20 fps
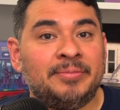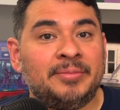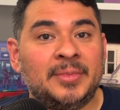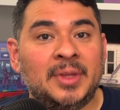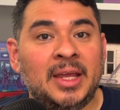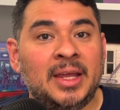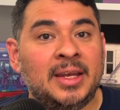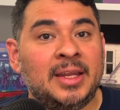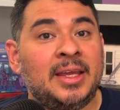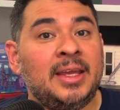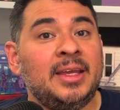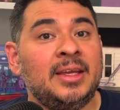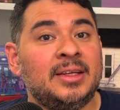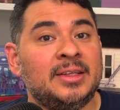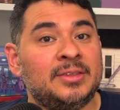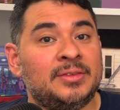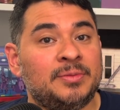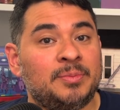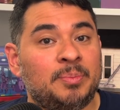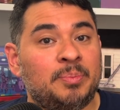he
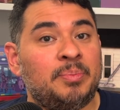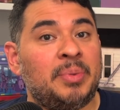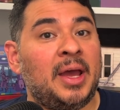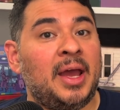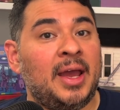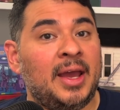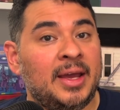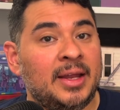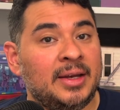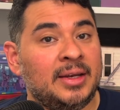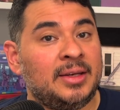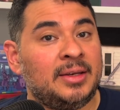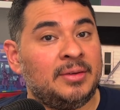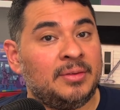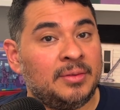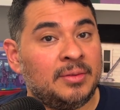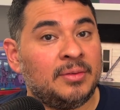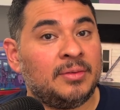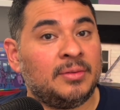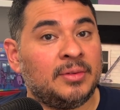is bad,
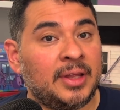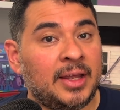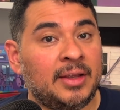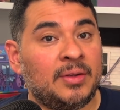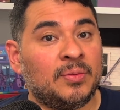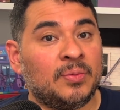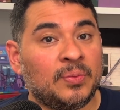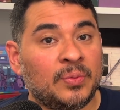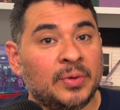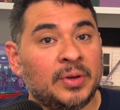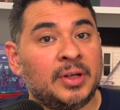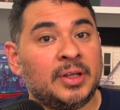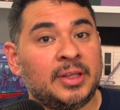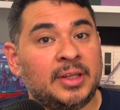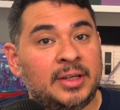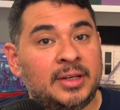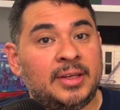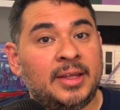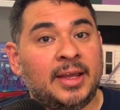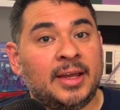like
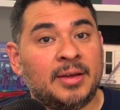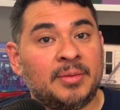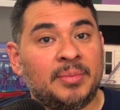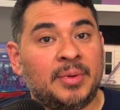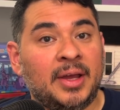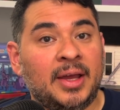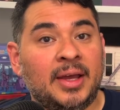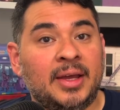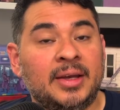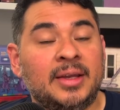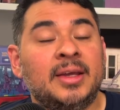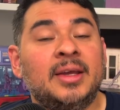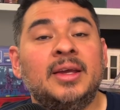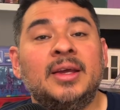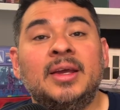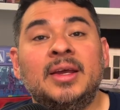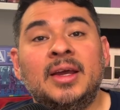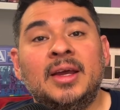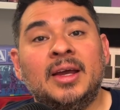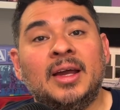really damn bad.
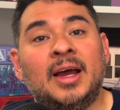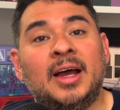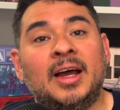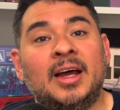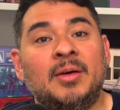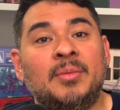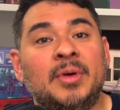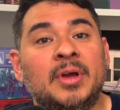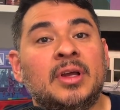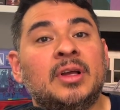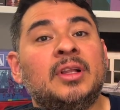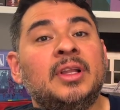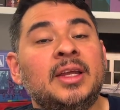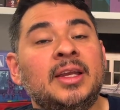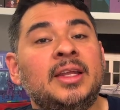Clint